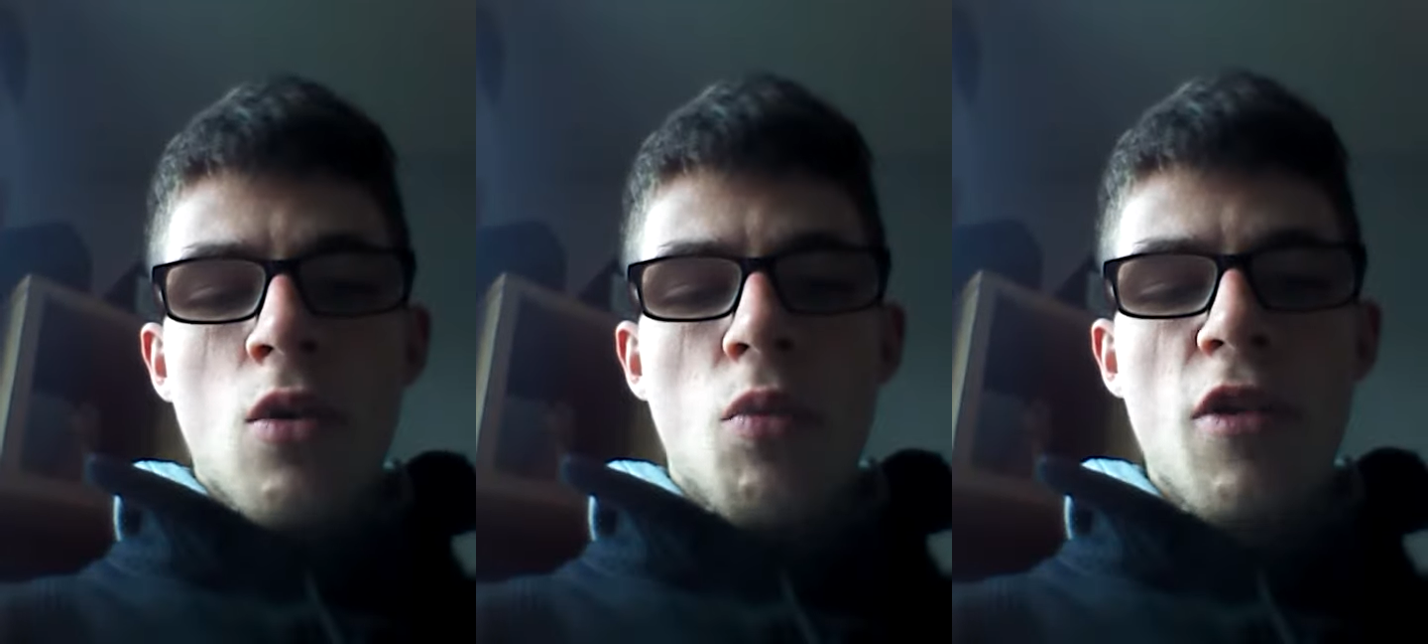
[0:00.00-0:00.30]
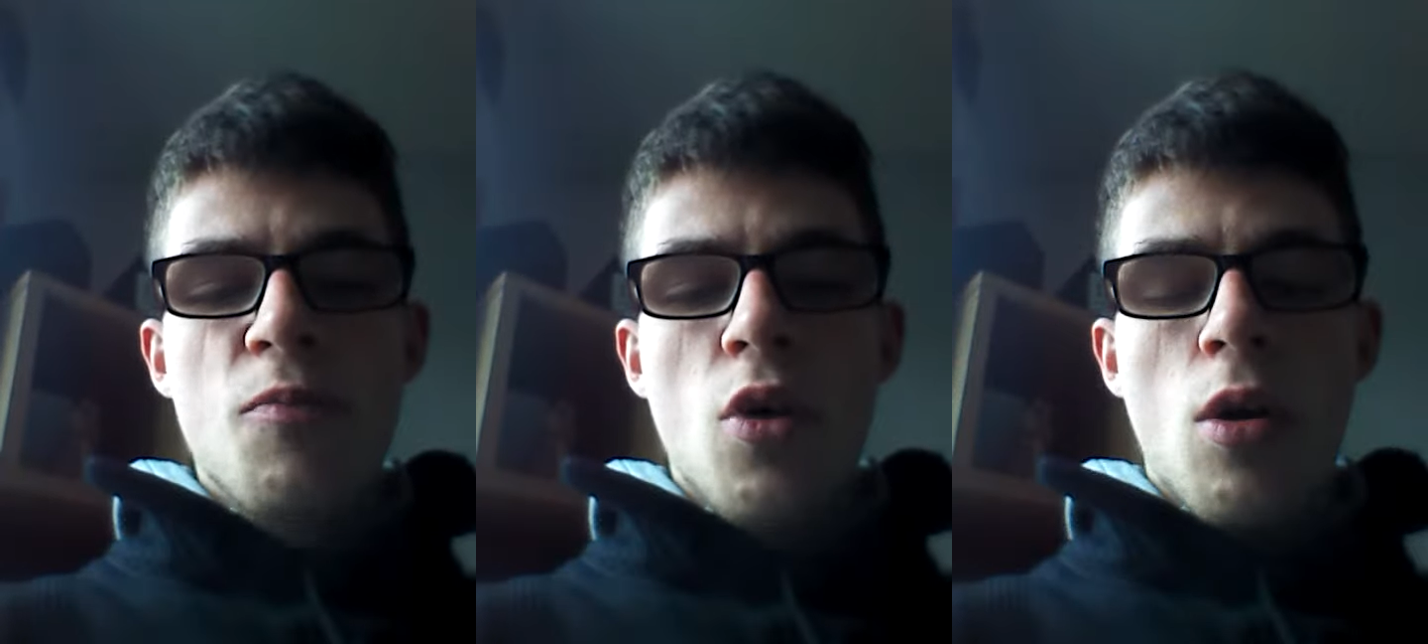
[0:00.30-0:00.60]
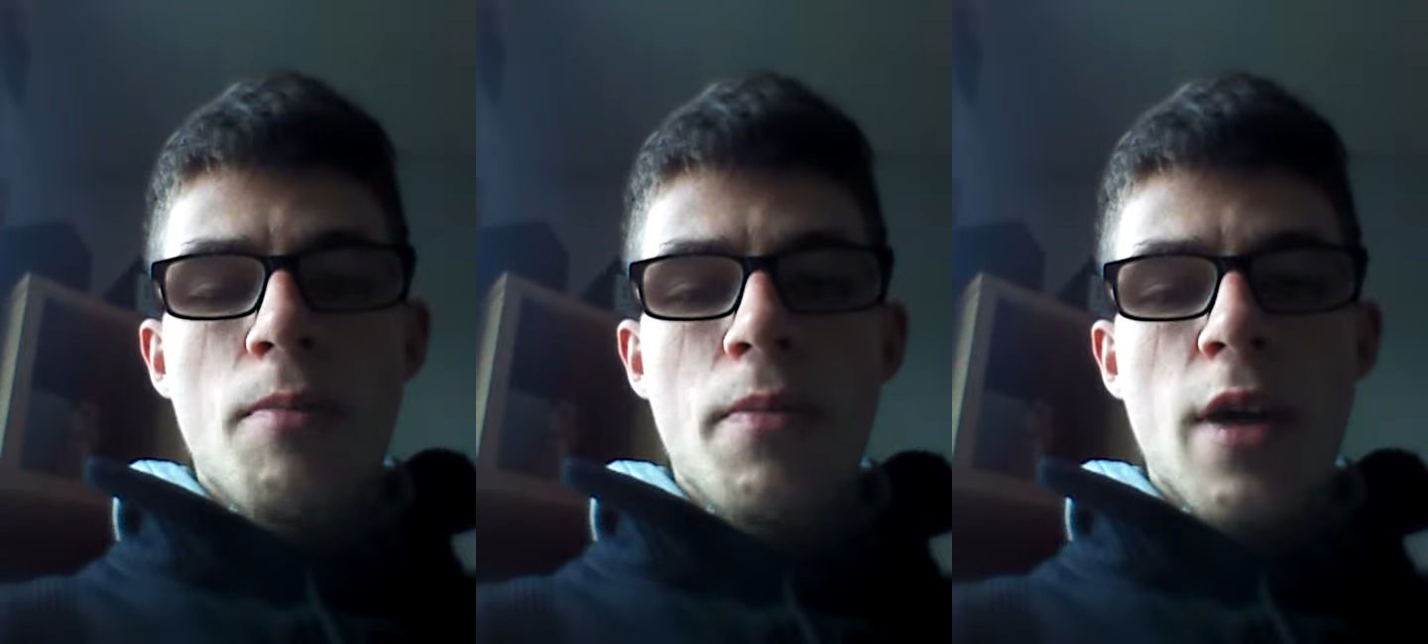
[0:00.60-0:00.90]
West
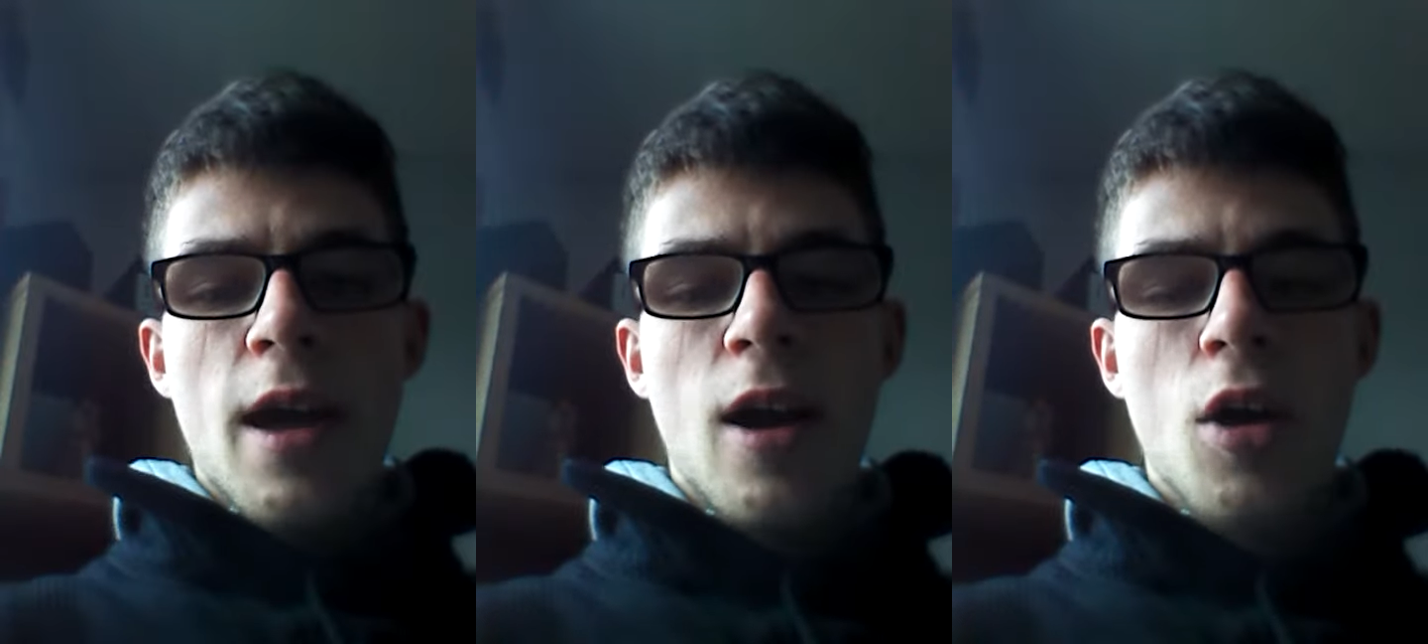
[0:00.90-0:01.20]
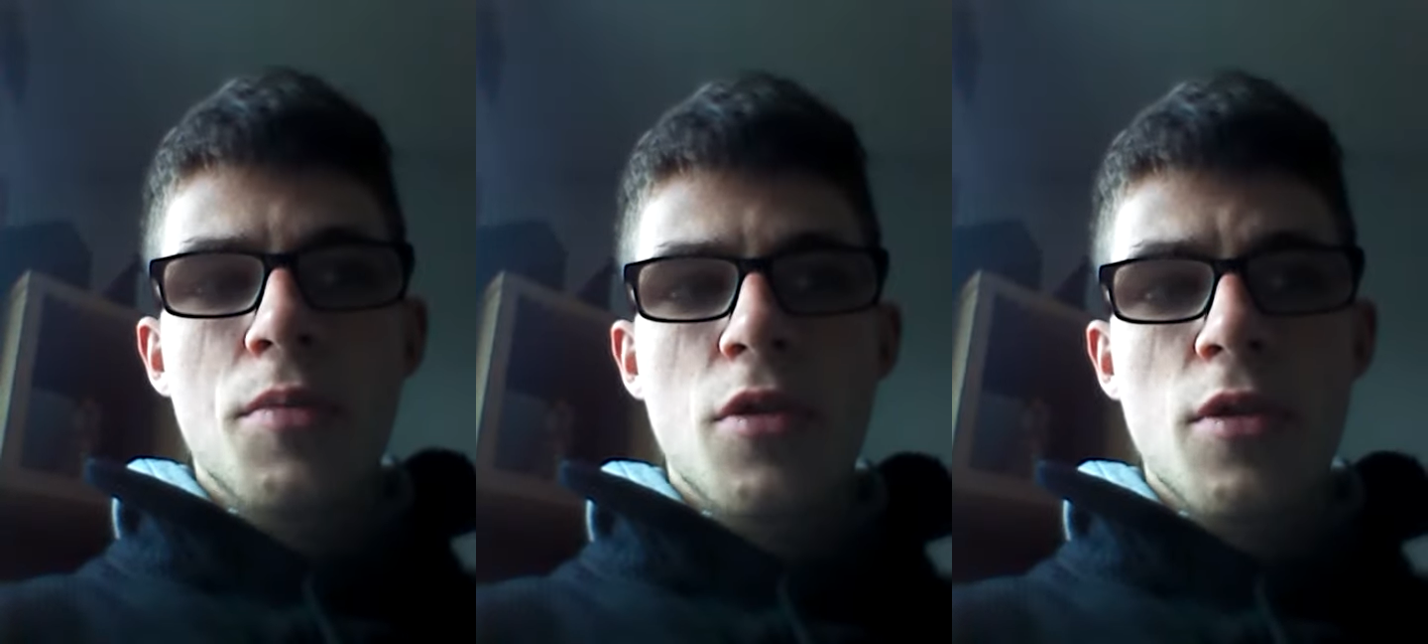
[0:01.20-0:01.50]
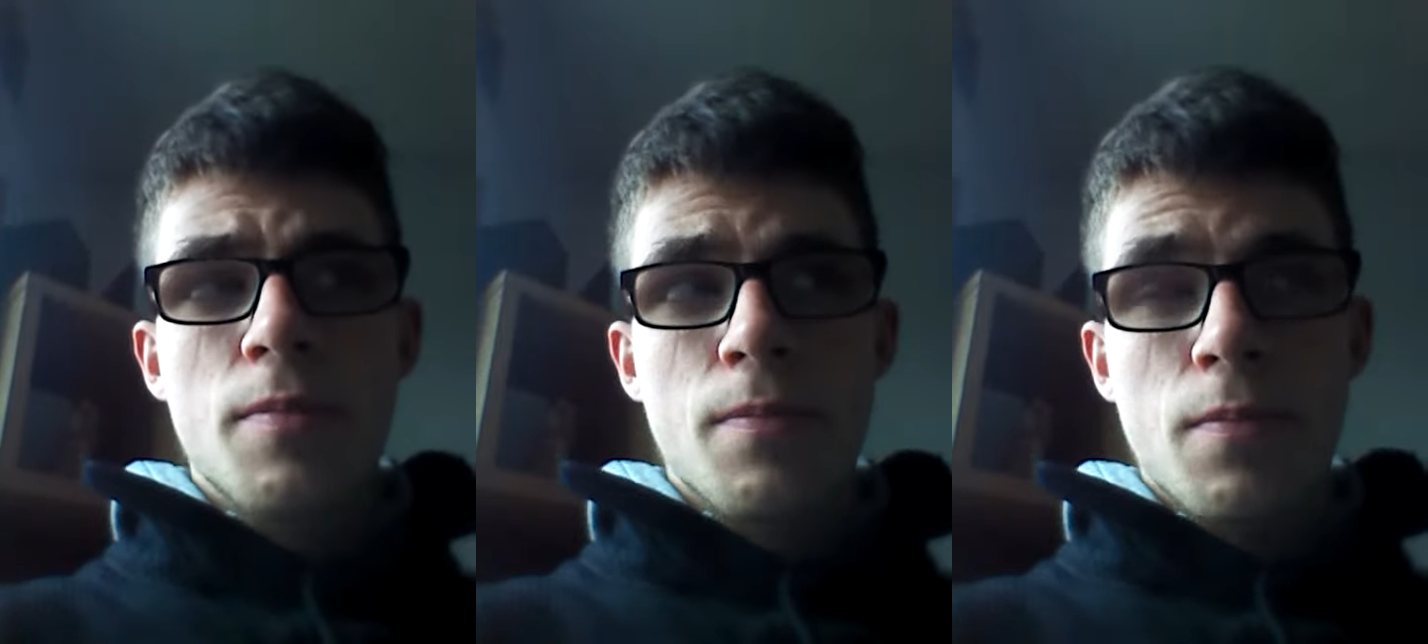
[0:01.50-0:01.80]
Brom at home
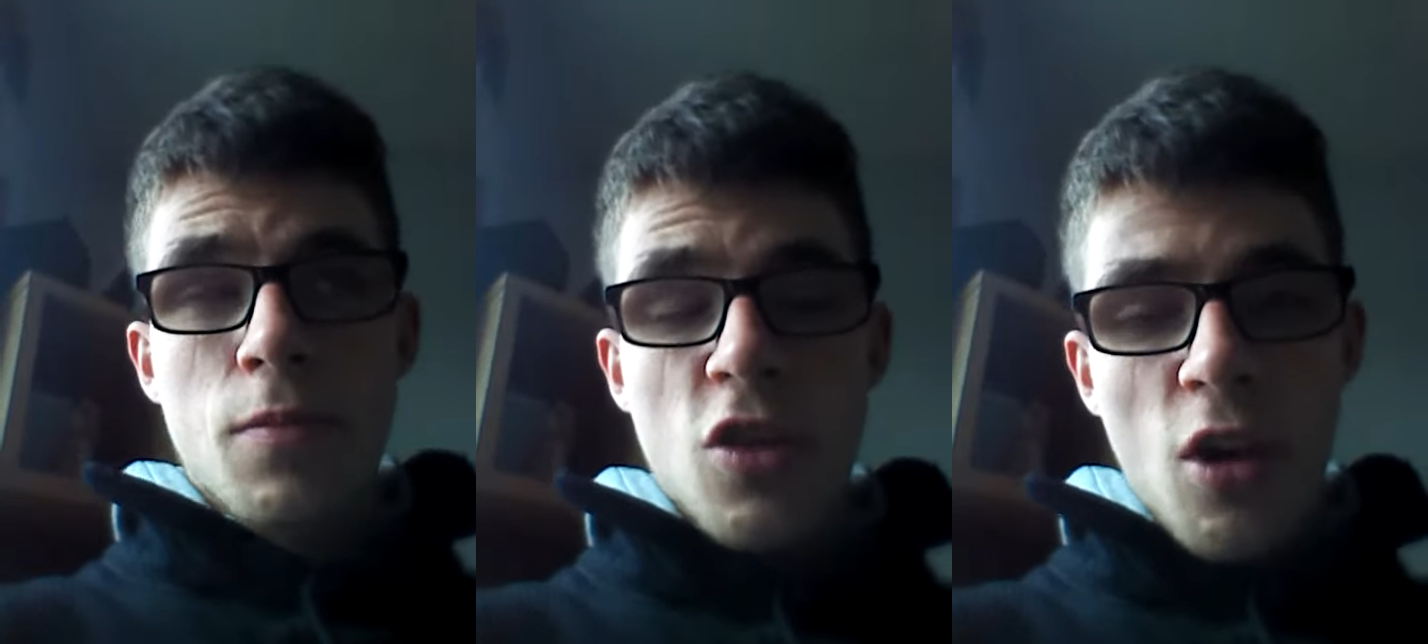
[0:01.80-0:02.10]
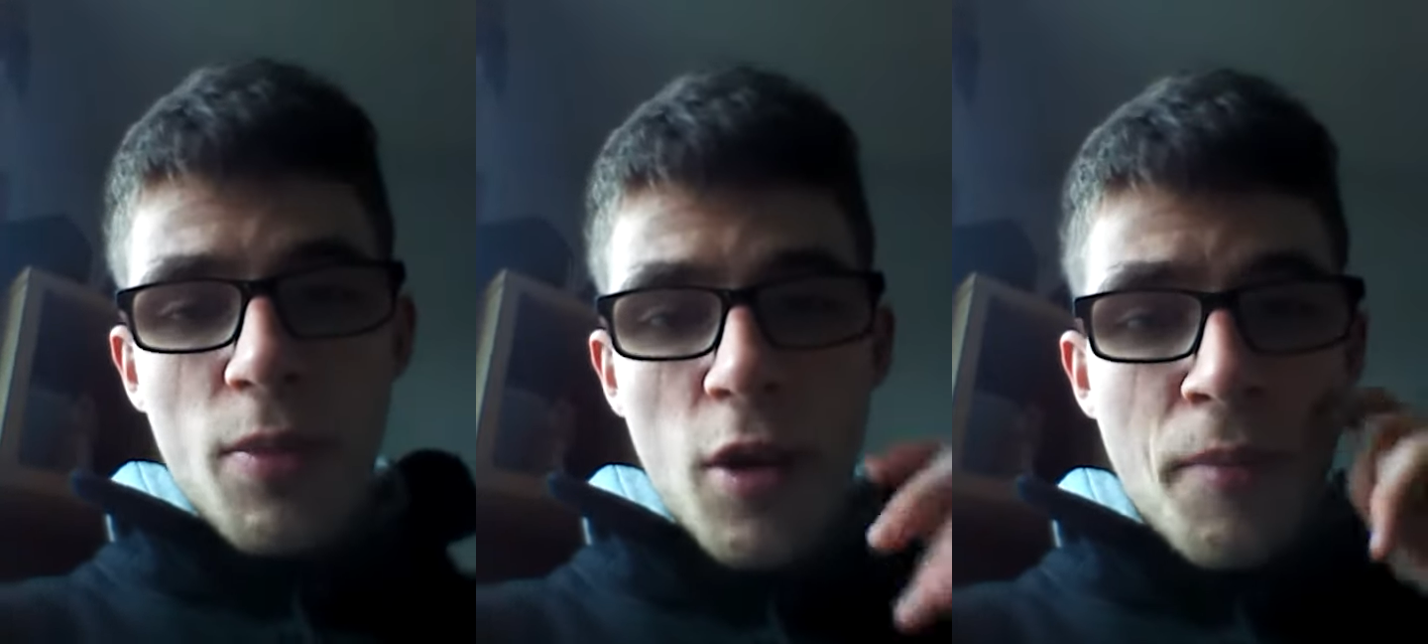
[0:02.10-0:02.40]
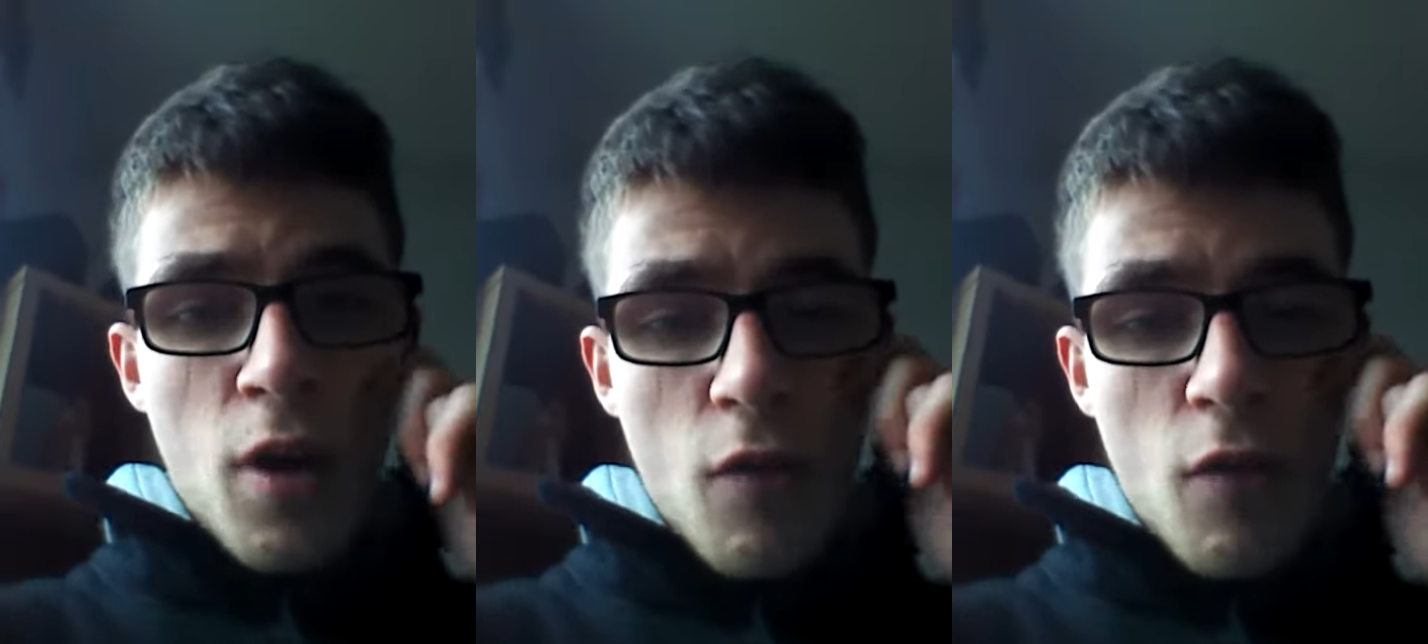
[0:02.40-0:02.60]
to Tottenham,